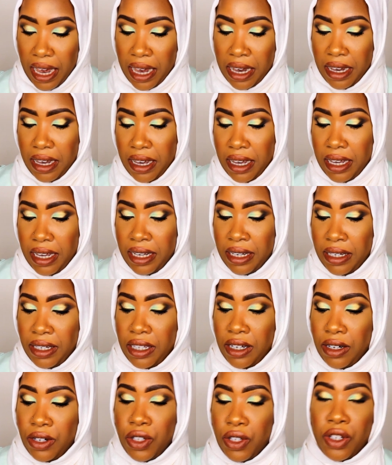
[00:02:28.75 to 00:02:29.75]
It
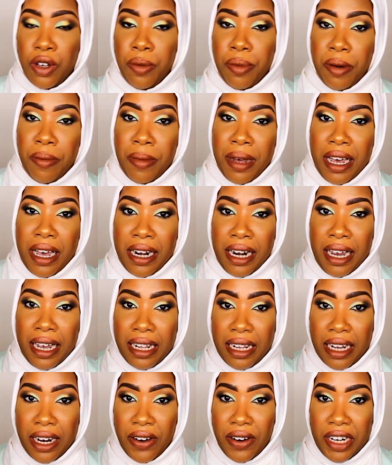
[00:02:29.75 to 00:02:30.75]
is their Super Mud
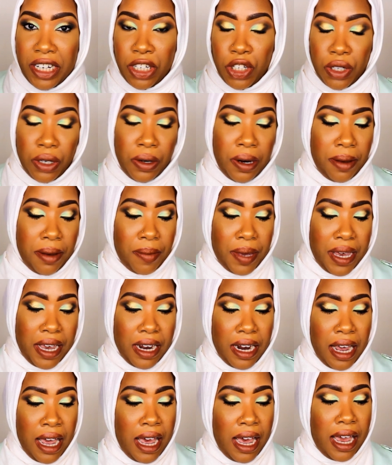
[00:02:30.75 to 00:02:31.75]
Clearing
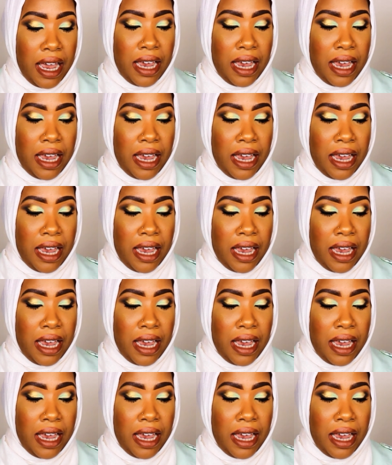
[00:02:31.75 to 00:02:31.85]
Treatment